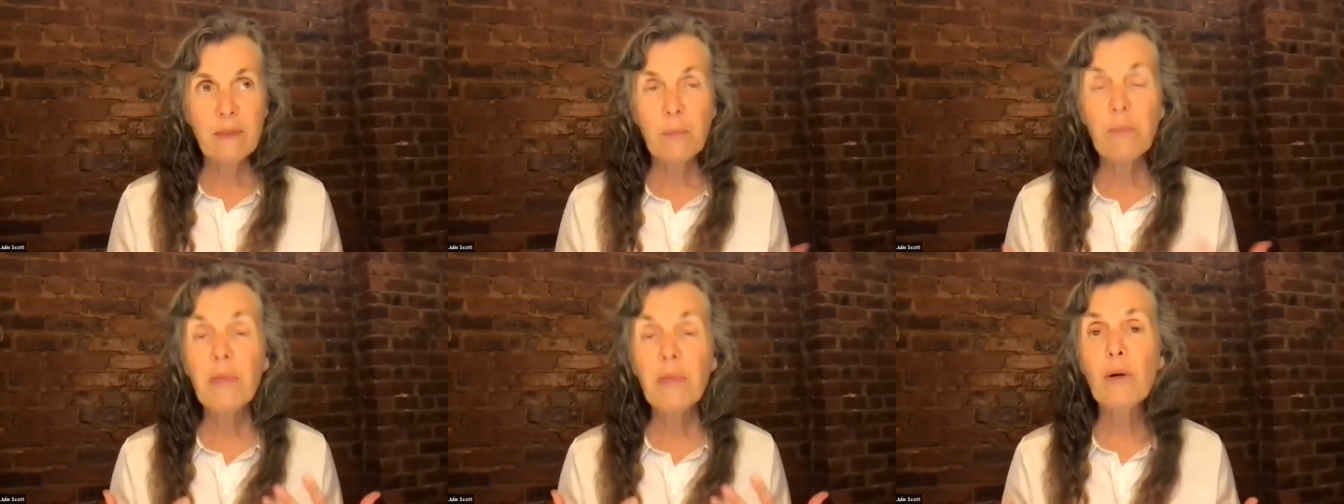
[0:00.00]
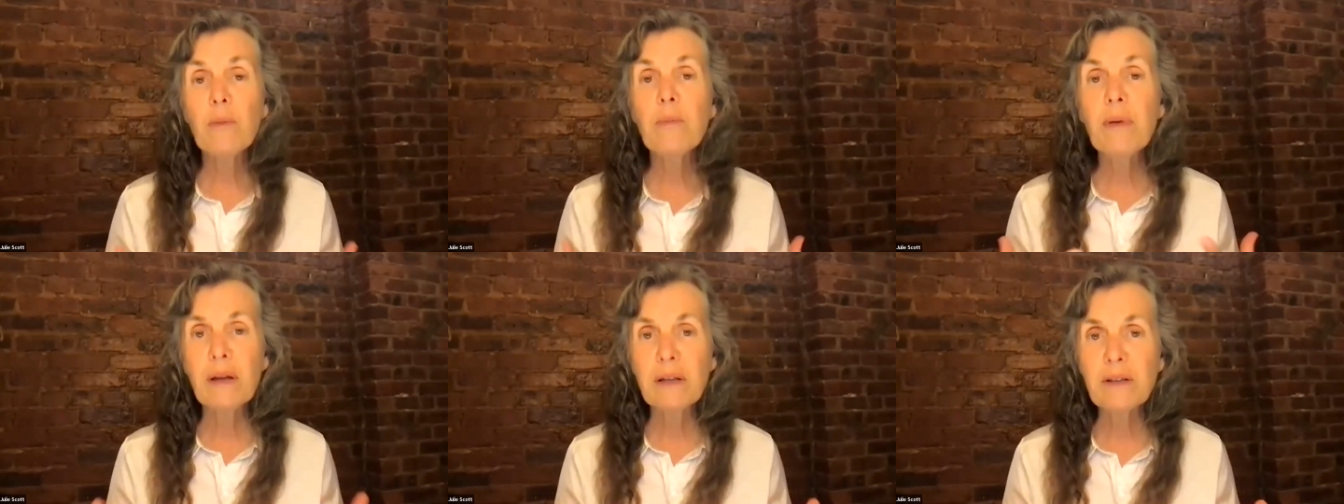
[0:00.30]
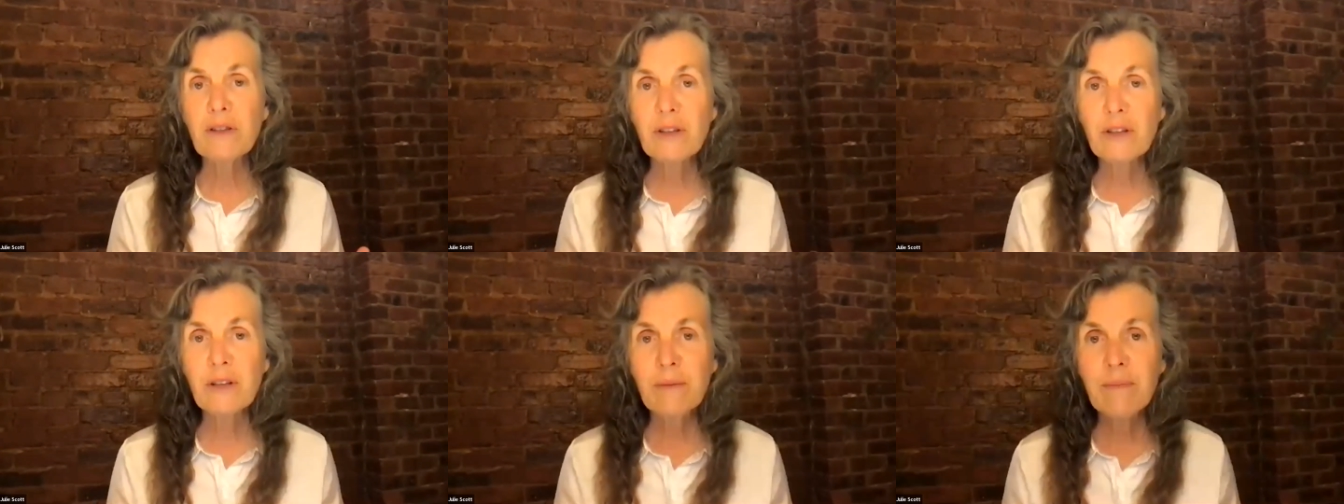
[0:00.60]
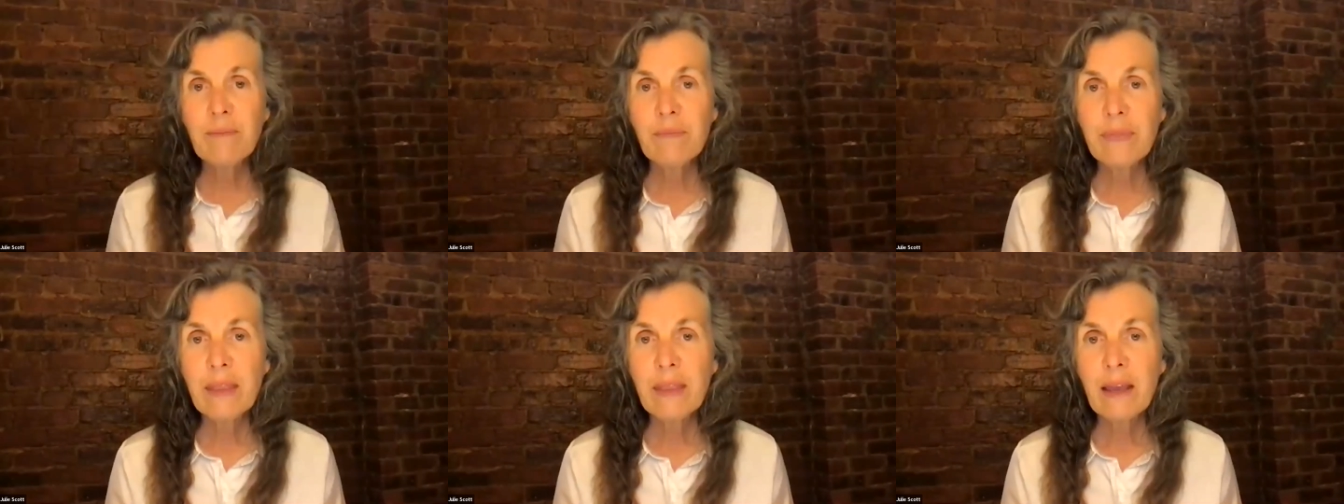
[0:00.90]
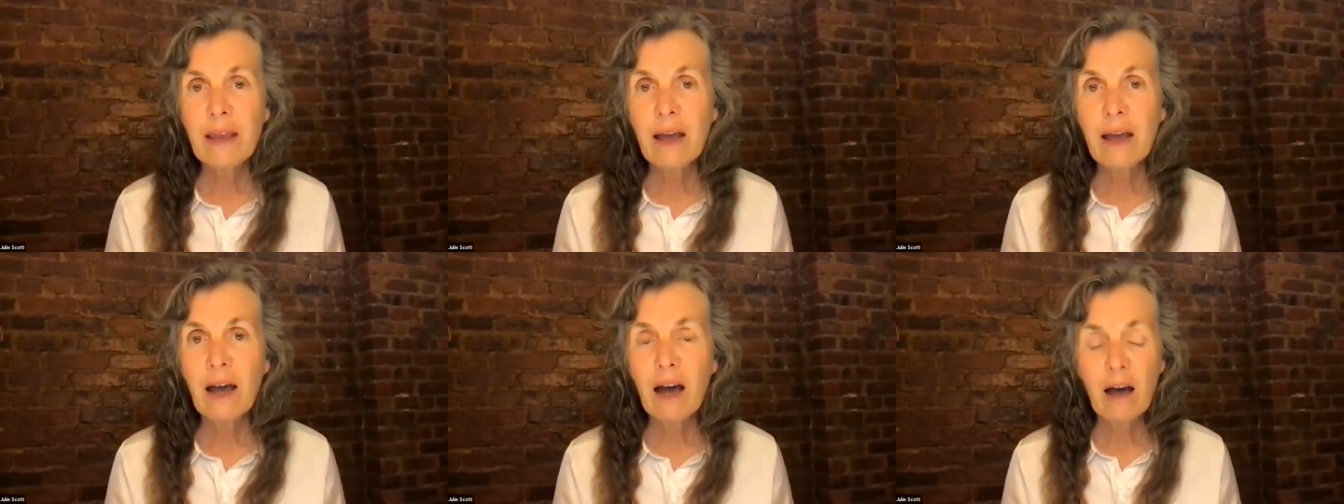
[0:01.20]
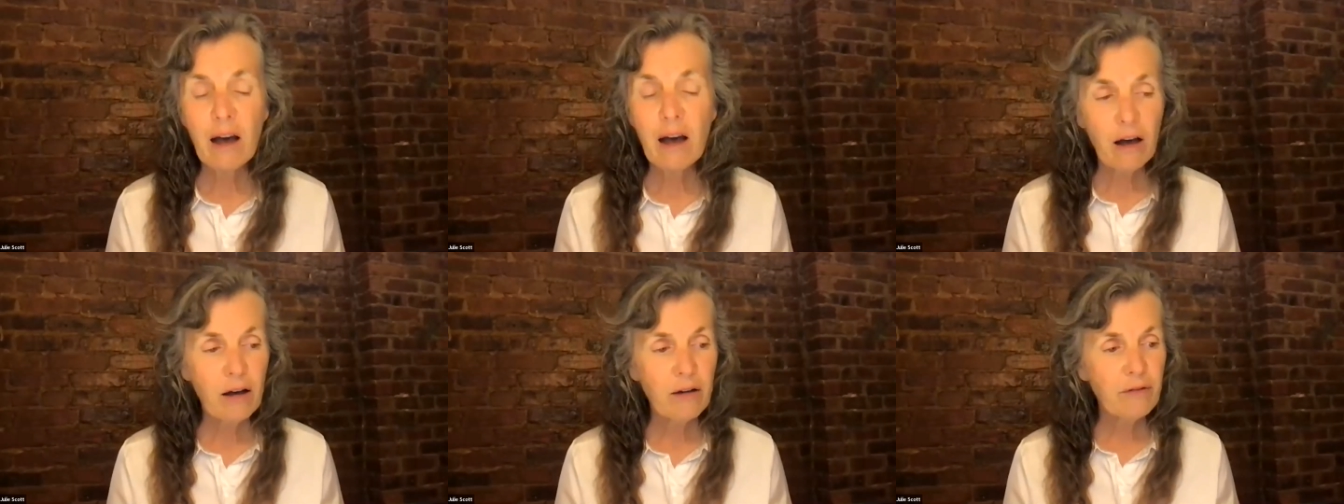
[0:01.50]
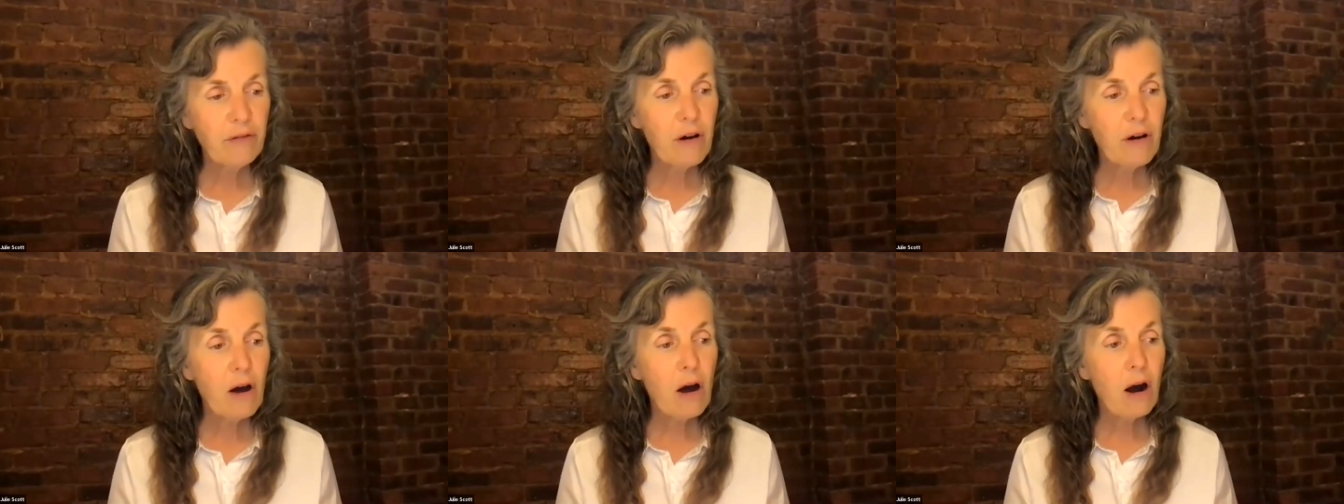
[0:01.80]
purpose
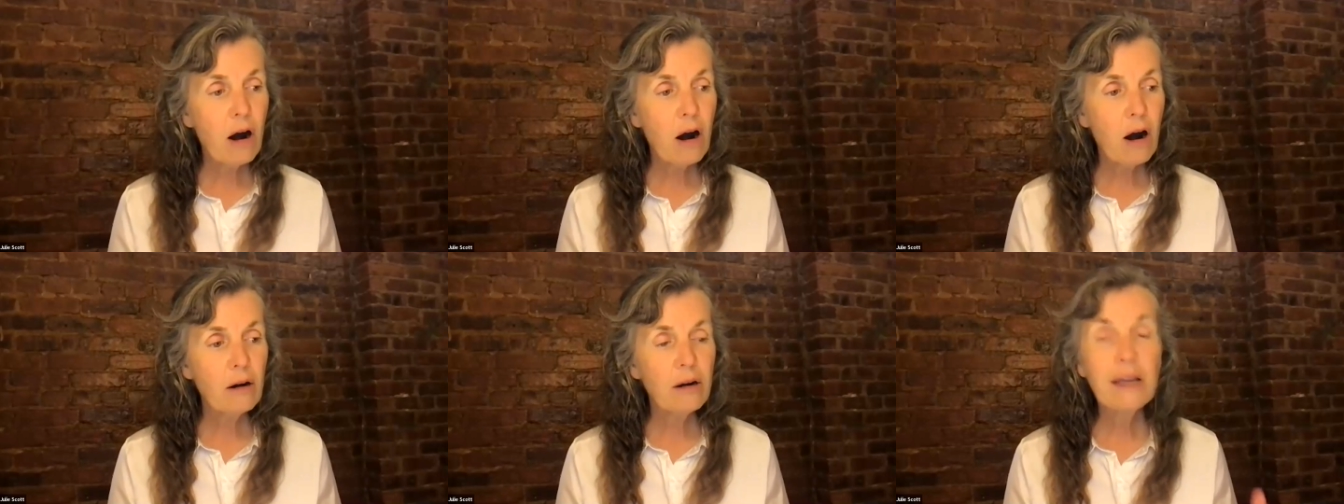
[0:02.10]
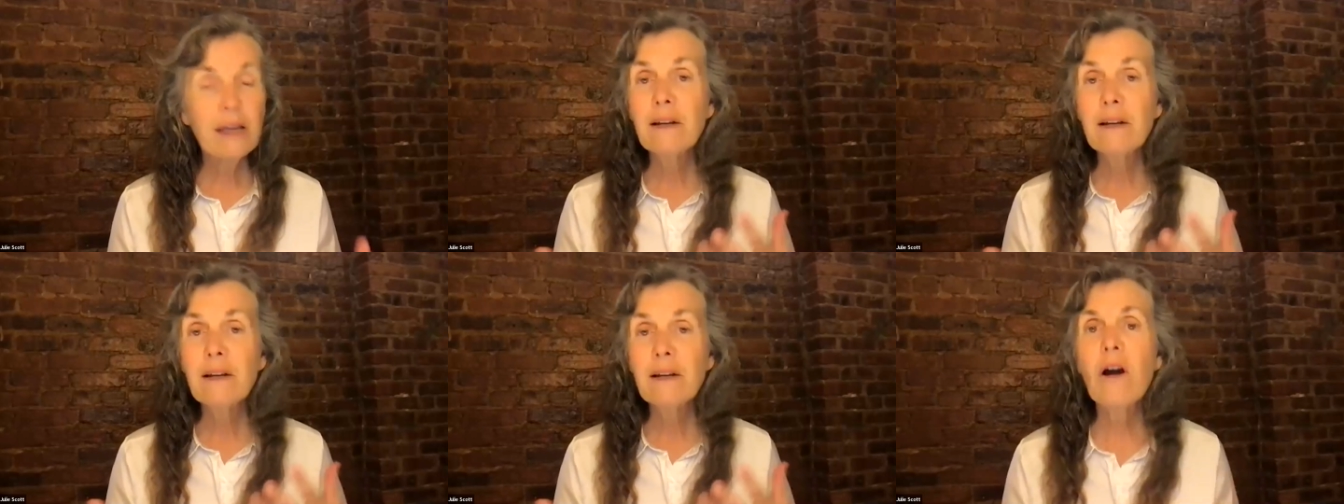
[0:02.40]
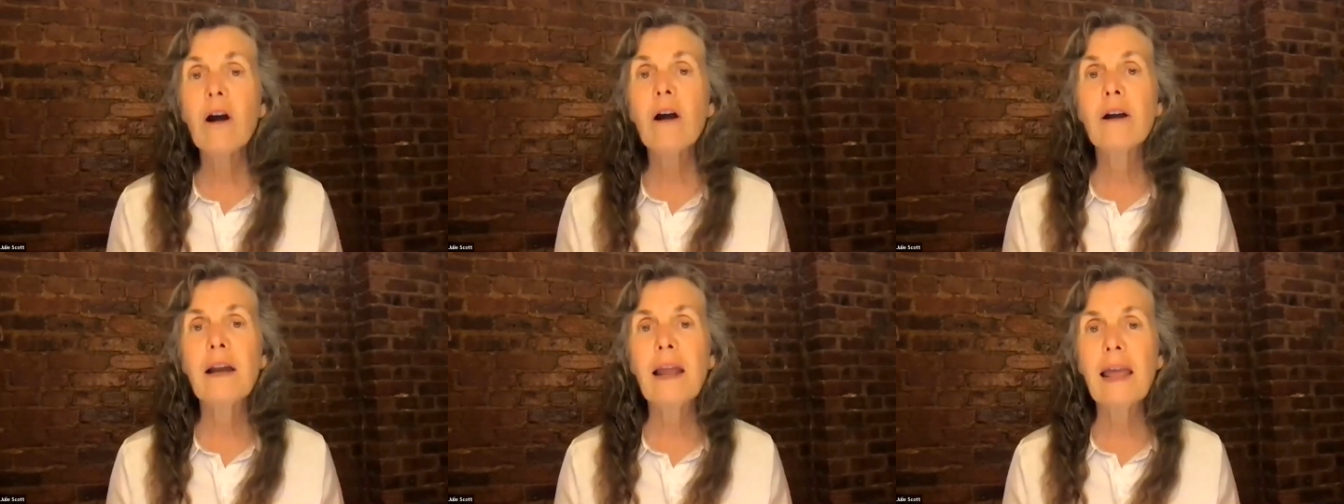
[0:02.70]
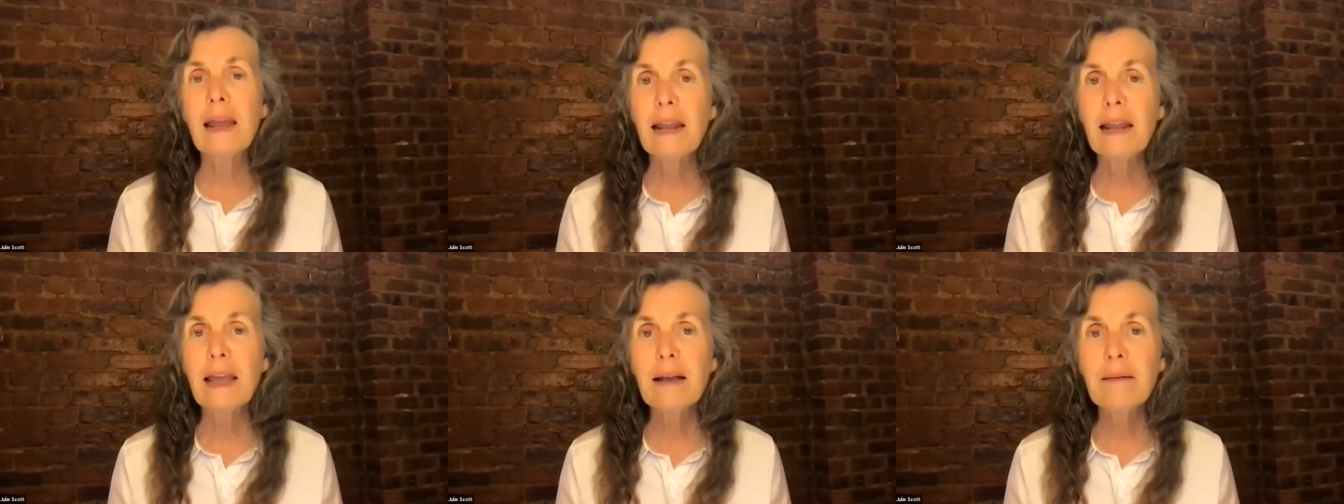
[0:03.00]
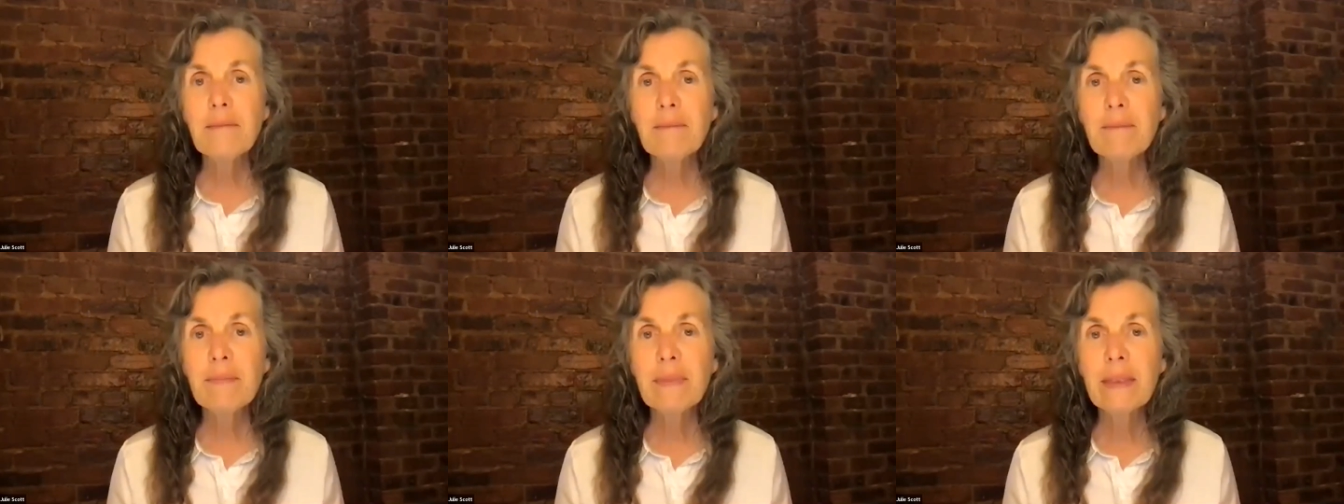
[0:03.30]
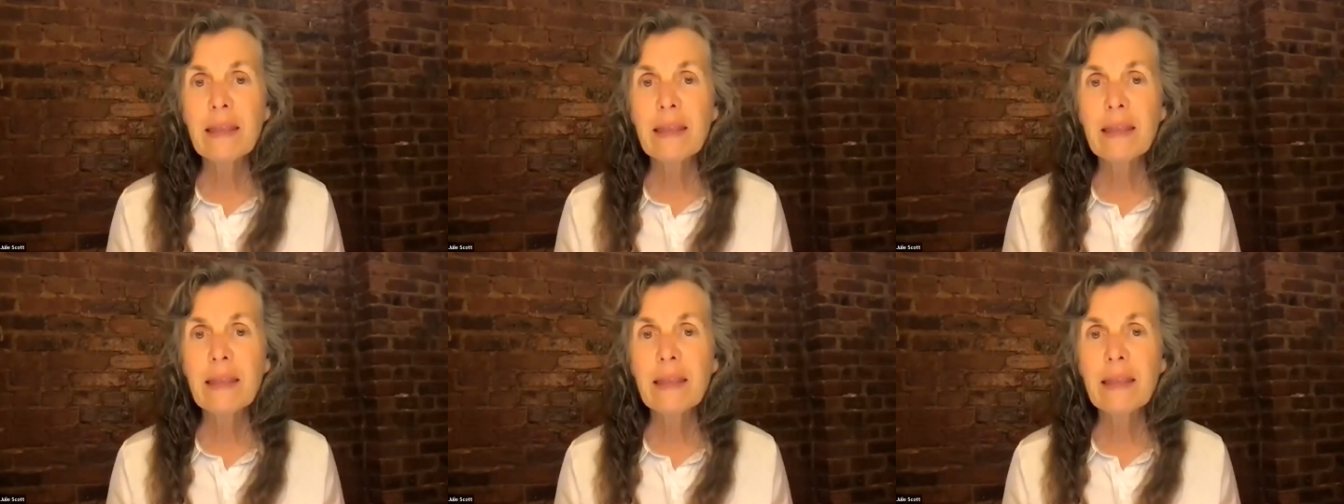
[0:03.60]
of our incarnating